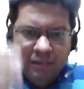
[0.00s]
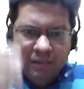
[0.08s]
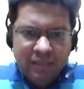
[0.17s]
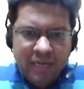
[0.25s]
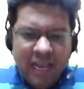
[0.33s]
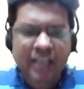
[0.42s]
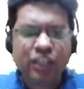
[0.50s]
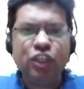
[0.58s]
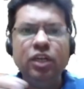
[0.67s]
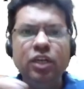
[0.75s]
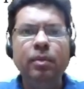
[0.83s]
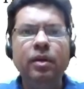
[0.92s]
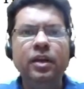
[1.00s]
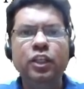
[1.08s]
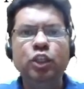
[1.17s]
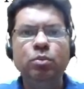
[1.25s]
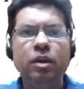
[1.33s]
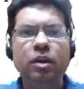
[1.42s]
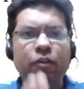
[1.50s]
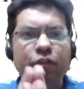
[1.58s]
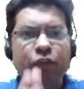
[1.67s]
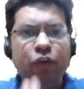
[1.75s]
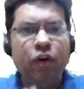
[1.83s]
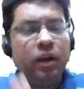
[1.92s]
actionable resume
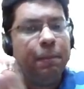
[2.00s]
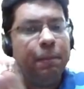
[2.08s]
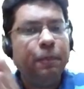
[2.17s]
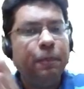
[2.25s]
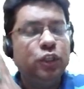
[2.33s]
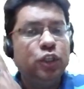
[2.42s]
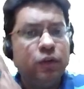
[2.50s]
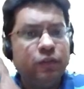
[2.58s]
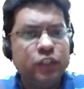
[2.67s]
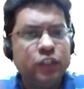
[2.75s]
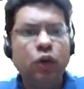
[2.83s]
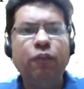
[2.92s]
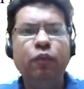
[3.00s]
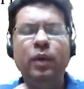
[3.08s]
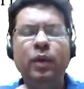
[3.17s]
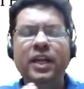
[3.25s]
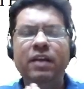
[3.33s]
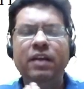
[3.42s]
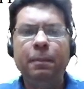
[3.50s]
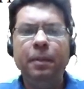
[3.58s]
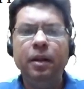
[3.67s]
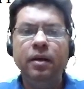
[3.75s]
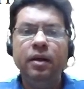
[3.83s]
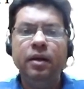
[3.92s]
for a position of a software
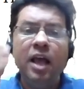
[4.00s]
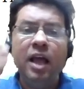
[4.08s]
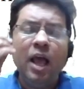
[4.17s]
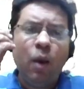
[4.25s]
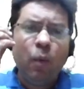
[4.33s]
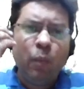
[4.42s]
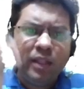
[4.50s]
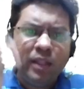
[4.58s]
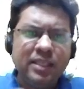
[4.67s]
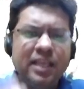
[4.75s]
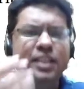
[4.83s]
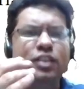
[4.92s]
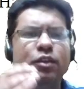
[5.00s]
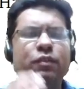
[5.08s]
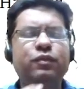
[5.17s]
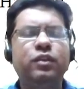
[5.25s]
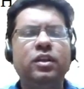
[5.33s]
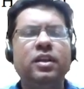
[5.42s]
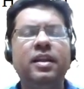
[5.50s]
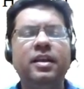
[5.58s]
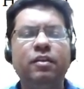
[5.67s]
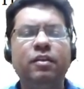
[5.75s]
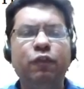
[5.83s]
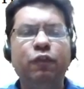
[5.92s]
developer with skills of
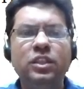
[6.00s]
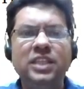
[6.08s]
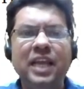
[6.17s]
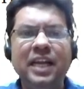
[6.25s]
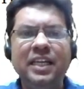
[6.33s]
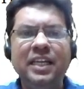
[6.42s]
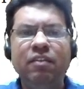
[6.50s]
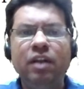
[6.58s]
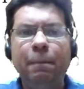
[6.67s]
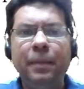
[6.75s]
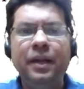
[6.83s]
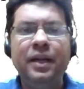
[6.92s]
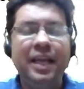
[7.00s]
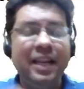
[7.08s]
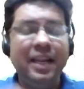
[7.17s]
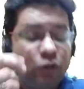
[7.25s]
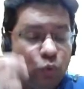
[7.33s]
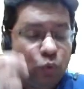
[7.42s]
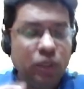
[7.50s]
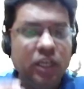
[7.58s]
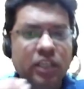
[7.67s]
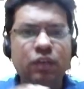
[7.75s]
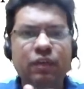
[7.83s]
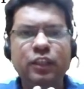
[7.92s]
full stack development, 2 years of
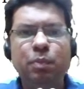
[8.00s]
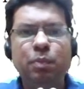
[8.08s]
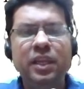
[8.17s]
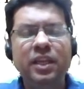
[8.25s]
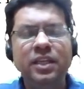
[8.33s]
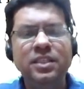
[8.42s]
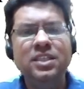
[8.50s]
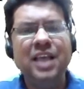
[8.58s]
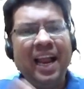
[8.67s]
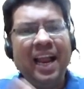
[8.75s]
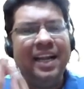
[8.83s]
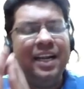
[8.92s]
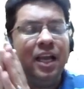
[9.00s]
experience and